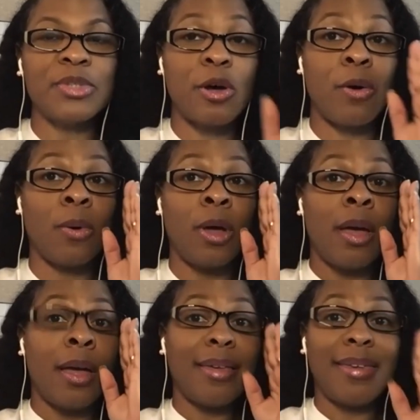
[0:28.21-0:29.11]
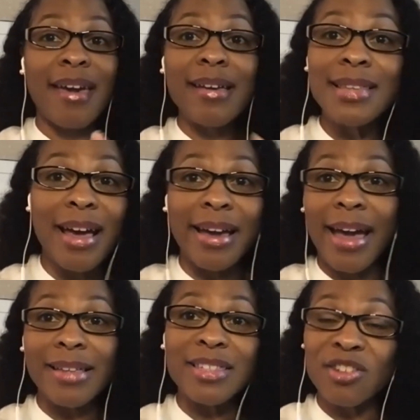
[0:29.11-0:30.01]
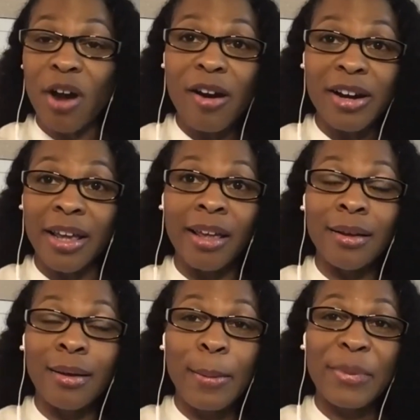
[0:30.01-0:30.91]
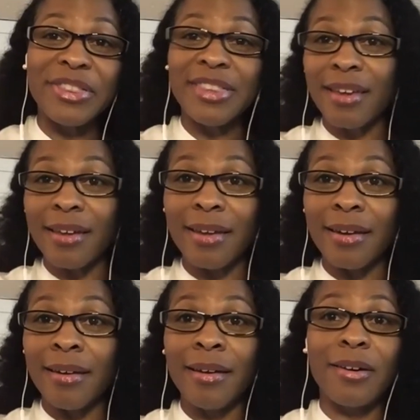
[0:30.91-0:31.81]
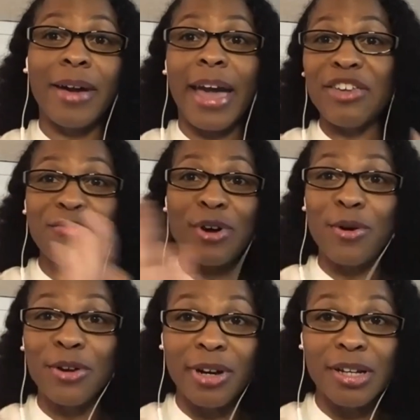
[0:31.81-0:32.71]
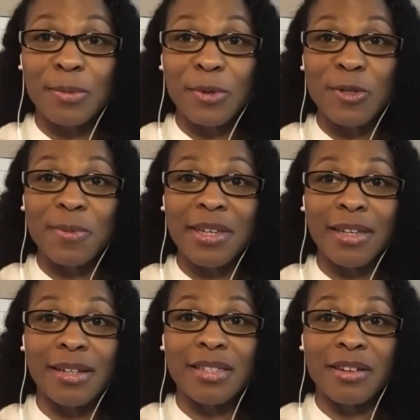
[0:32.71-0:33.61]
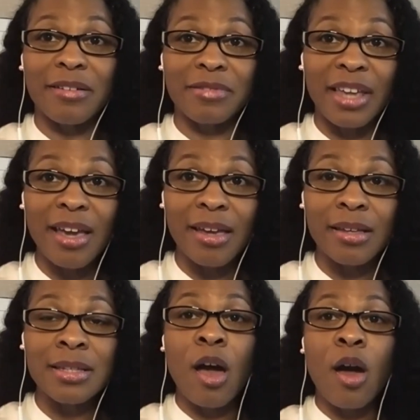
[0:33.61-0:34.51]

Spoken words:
So yes, I got started, but then, okay, you're not supposed to be eating certain things.